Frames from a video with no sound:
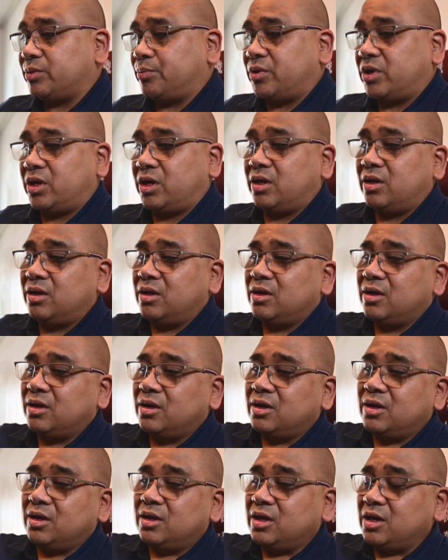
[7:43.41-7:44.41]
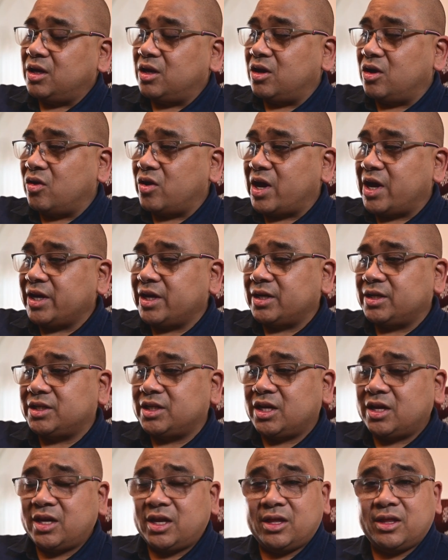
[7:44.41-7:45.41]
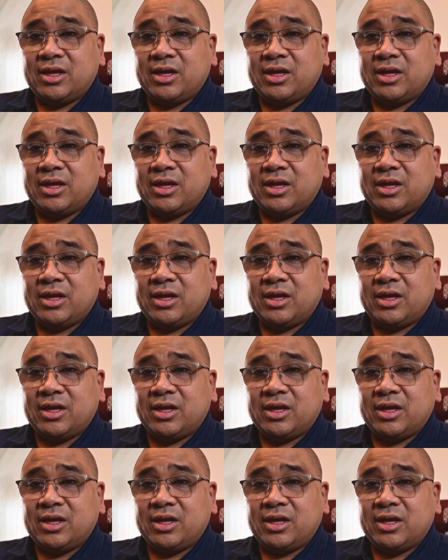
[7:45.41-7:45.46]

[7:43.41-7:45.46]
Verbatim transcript: but you know, I can tell you